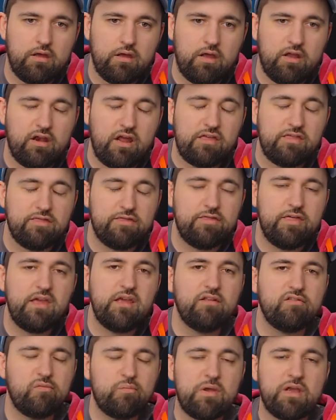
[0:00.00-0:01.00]
and I
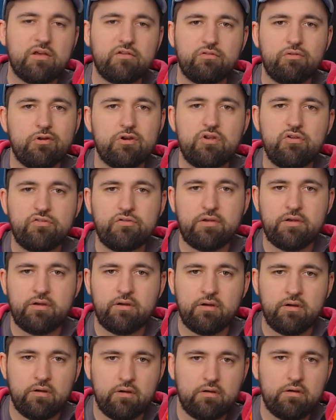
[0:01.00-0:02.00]
think it's because they're
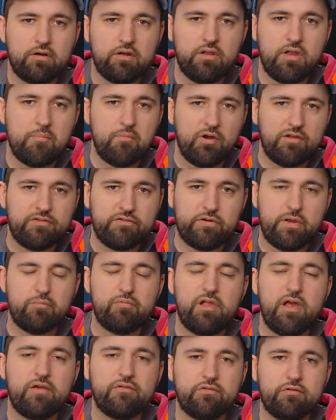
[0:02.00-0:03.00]
using clip-on
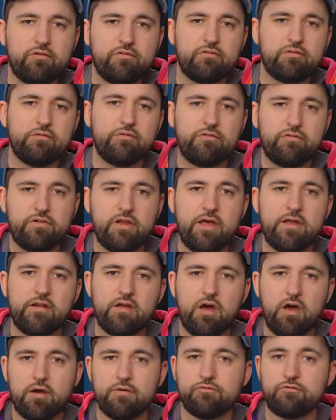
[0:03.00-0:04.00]
stabilizers instead
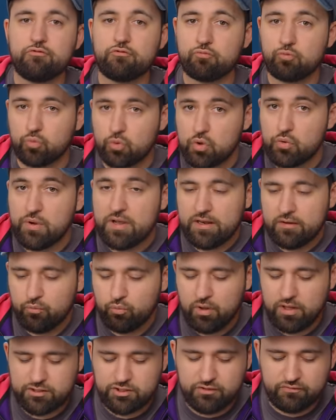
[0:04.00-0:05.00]
of screw-in,
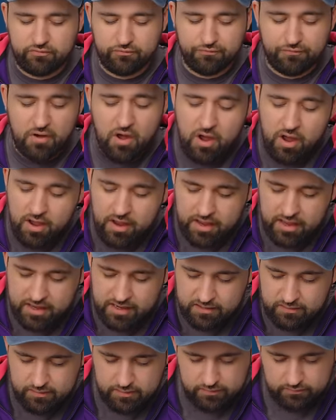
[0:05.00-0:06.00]
which is
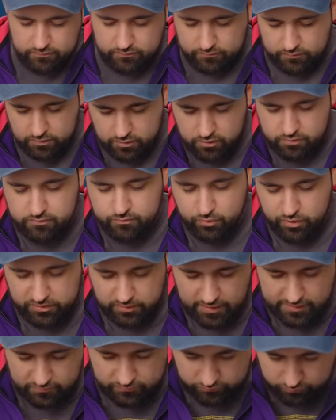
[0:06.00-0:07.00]
fine. It's, you know, we
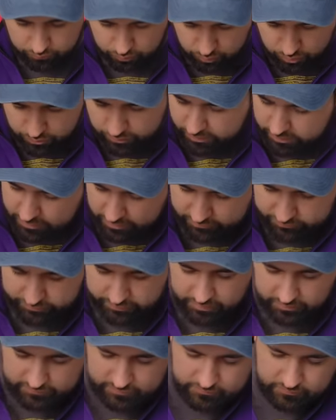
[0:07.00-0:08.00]
like screw-in. Actually,
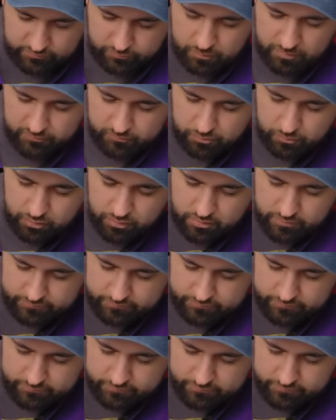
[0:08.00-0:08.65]
I'm gonna take the spacebar